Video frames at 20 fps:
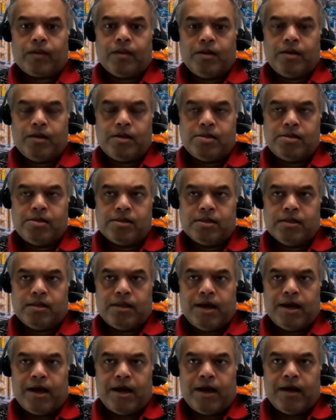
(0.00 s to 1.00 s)
is
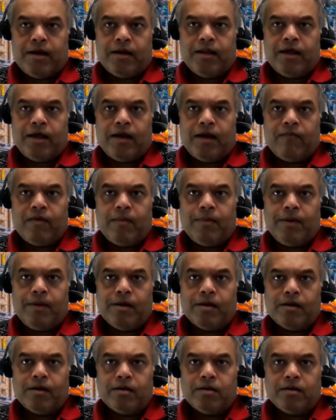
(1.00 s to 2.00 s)
that there will
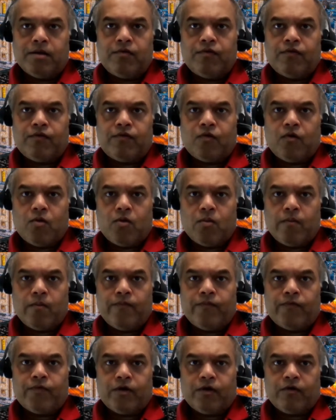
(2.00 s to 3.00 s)
be other
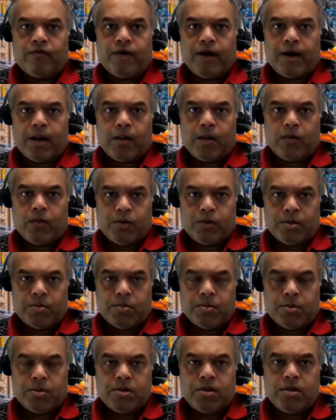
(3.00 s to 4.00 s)
forms of
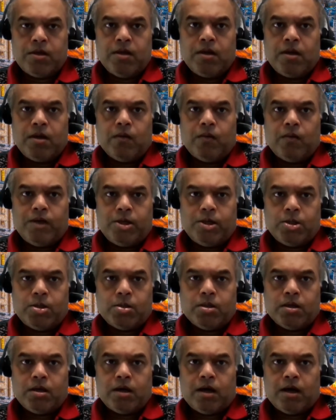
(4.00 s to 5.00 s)
algorithms
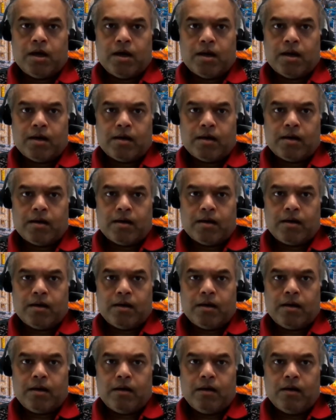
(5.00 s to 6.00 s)
which are
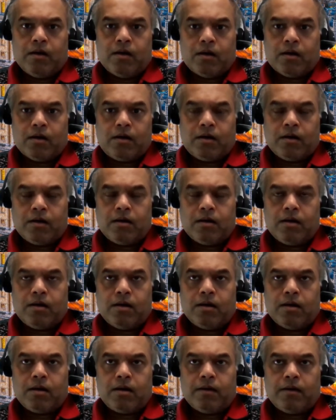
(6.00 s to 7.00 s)
not
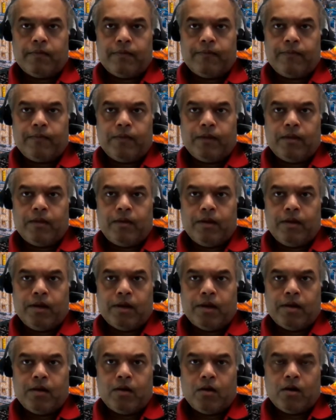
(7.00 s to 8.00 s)
and which
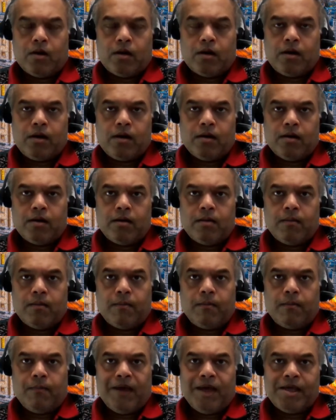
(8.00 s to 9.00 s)
are not
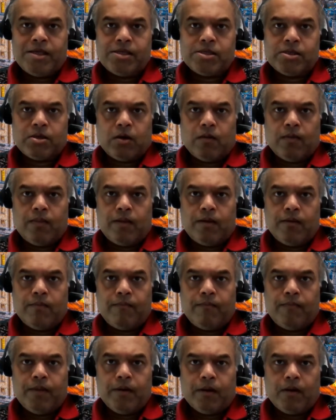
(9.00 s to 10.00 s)
based on the
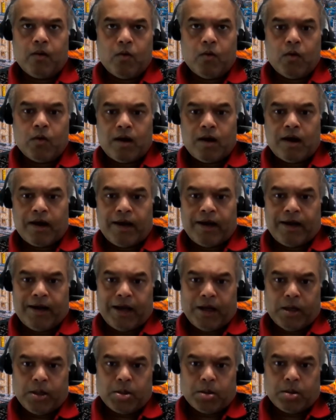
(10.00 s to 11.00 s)
core
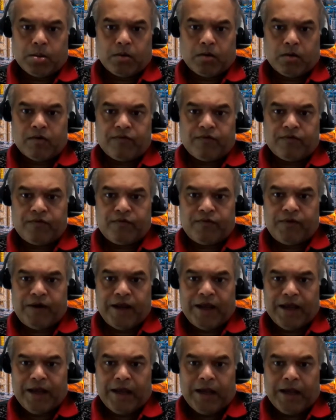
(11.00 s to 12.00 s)
architecture of
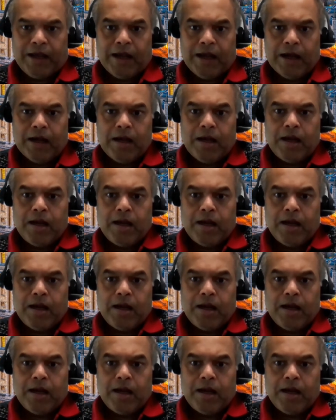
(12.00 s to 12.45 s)
taking